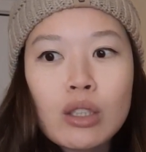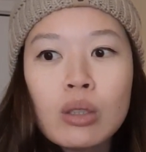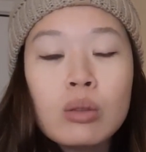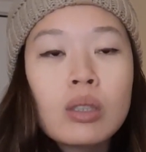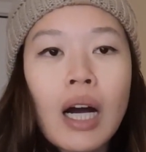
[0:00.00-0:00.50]

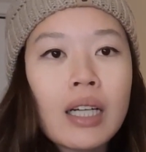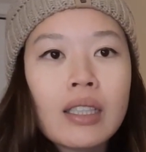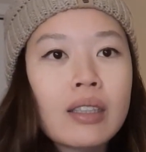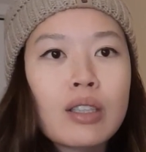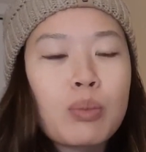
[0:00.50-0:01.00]

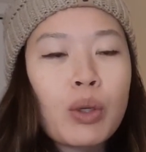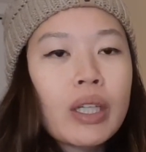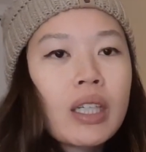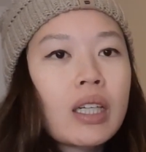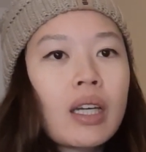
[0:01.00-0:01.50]

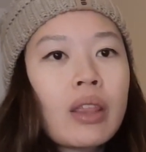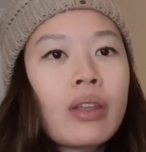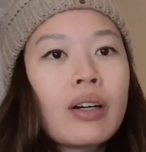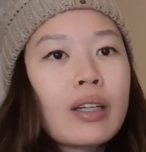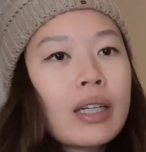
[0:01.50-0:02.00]
and I
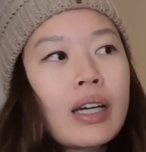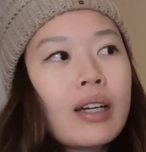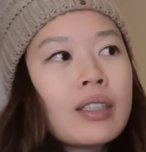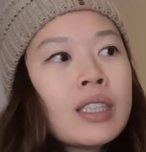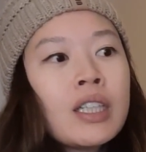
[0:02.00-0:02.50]
thought
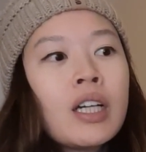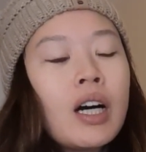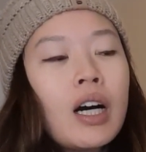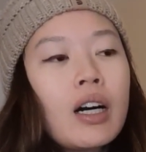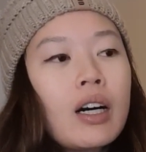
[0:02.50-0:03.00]
that
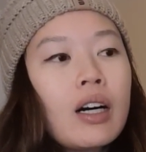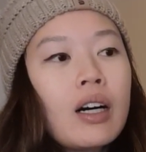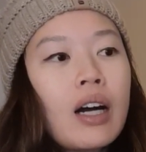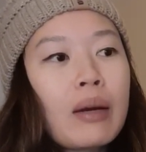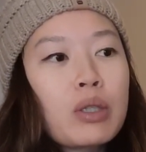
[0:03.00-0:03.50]

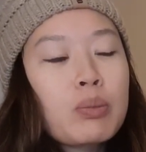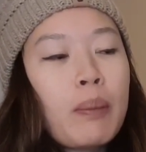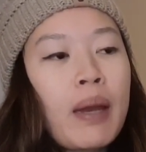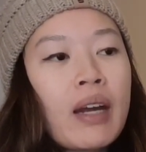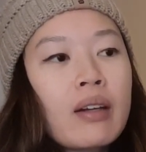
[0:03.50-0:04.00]
I was
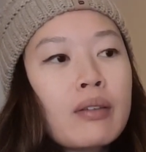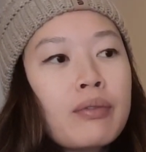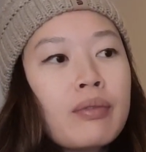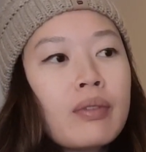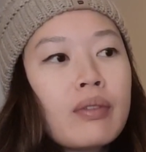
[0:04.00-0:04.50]
prepared,
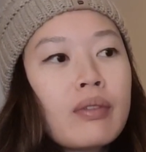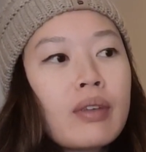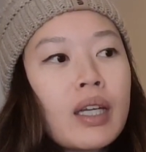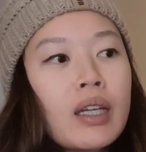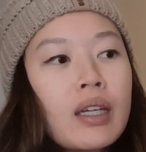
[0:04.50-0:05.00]

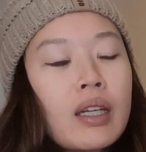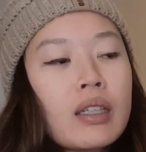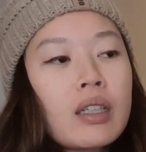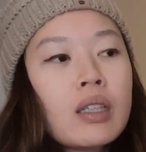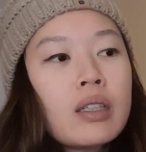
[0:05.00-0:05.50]

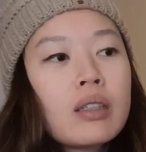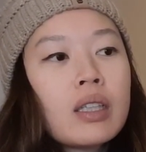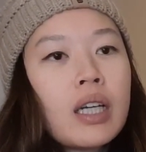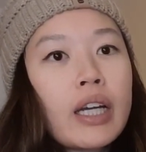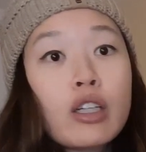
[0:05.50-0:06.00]
and
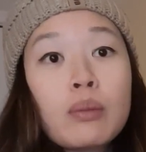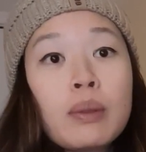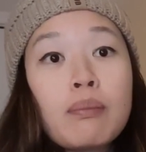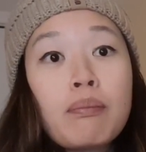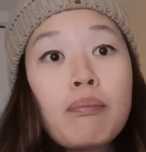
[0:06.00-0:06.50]
clearly I could have
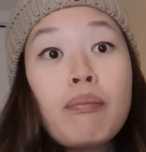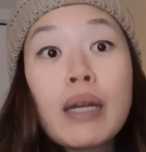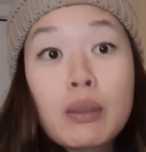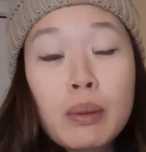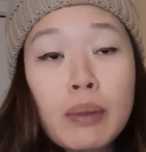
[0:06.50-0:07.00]
been
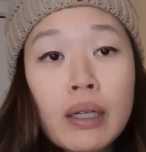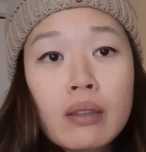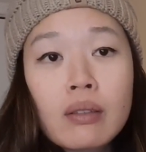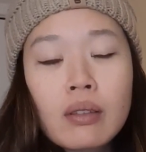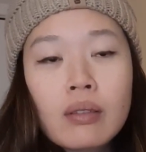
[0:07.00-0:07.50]
better prepared.
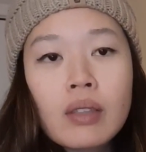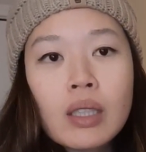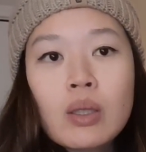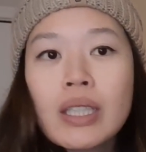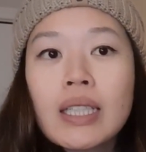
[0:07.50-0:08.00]
Not
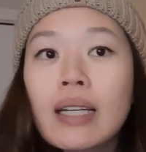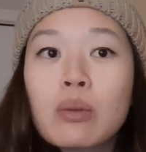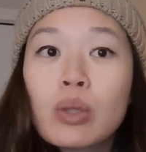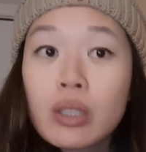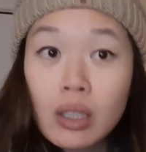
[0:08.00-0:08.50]
to say that I
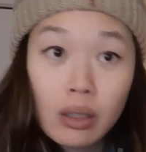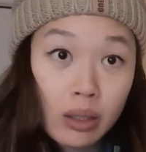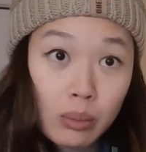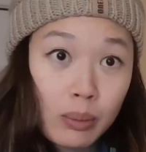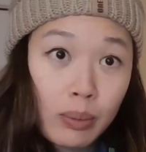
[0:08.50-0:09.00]
wasn't a
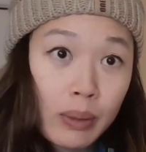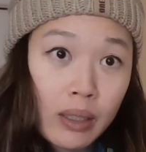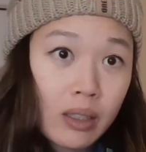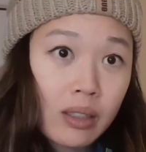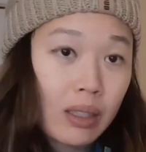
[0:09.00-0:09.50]
little bit
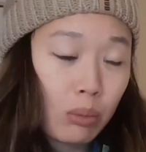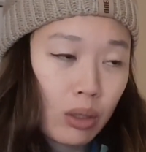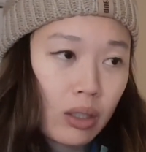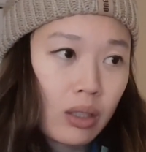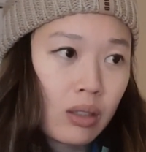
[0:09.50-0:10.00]
prepared, because I
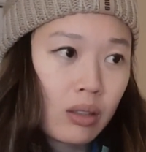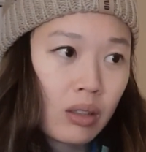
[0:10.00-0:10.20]
was.